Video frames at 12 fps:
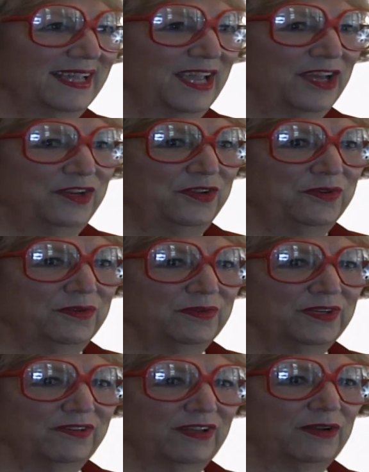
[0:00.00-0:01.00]
How do you
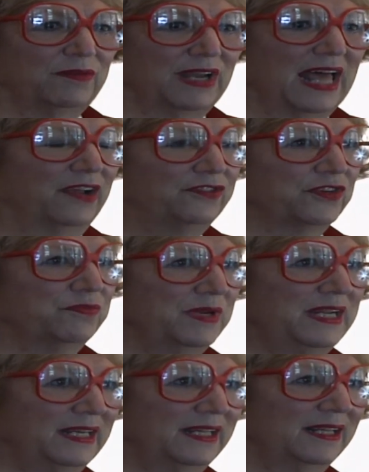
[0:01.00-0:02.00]
develop lives of
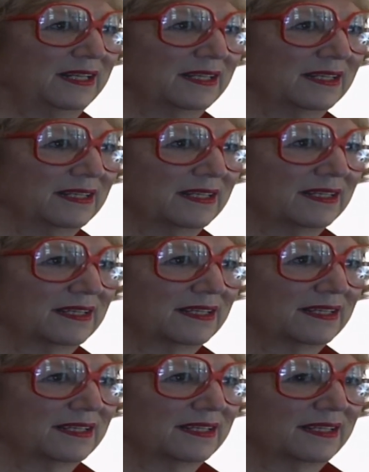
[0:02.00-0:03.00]
meaning?
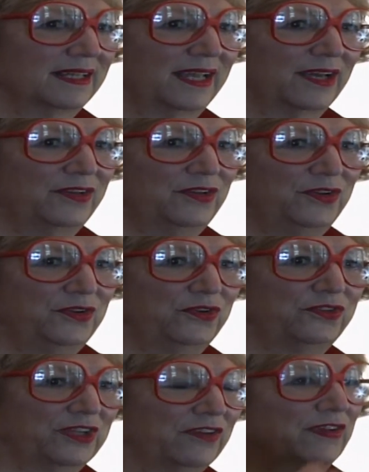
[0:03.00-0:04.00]
How do you
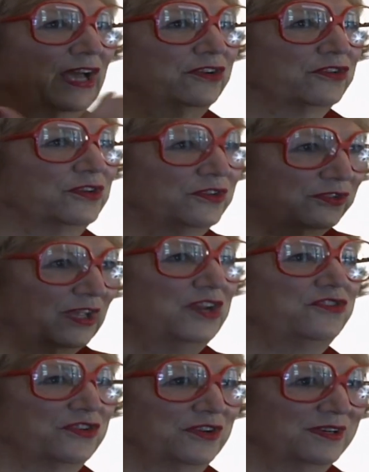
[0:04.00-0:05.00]
use
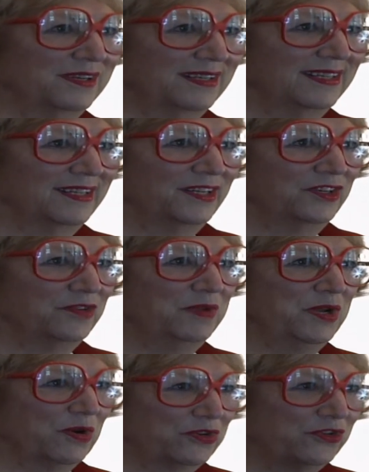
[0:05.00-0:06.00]
self-actualization to
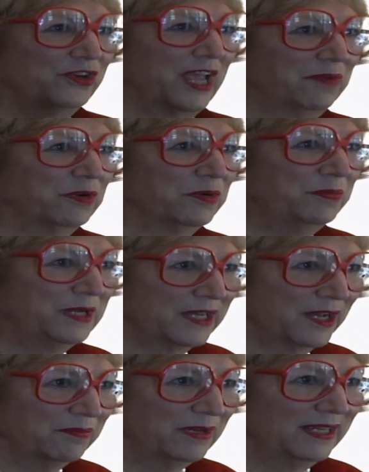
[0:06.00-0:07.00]
be what you're capable of
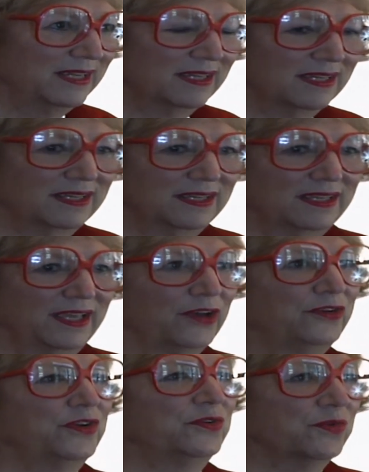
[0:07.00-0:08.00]
becoming? How
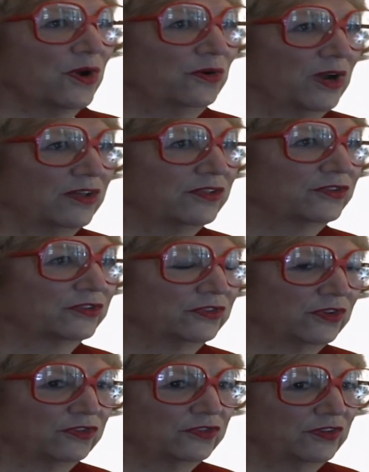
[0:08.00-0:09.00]
do you enroll others in
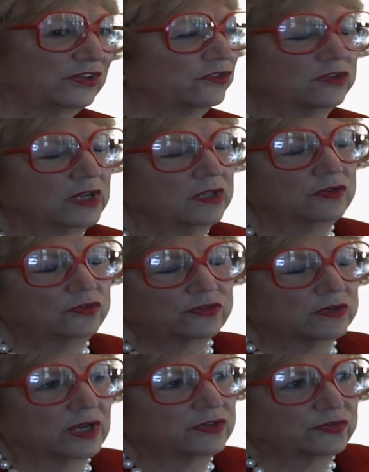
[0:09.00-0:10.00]
those visions? Those are
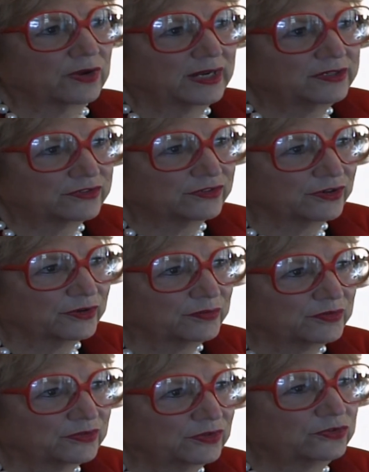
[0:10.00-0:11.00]
not trite
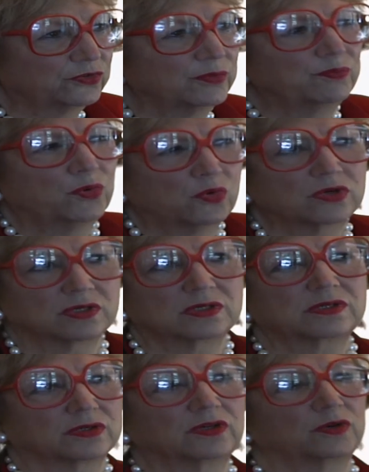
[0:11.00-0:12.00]
terms. Those are important
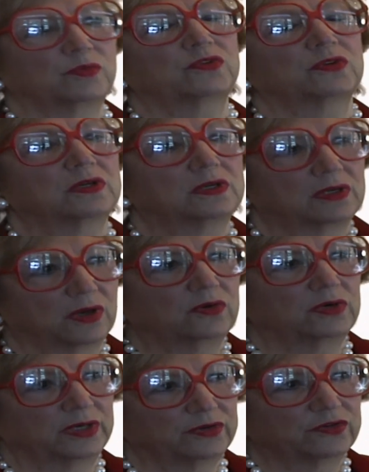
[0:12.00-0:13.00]
terms
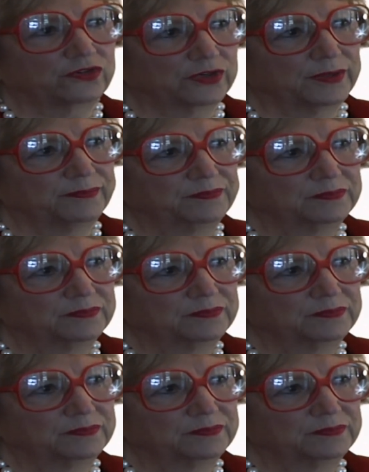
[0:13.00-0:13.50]
on leadership.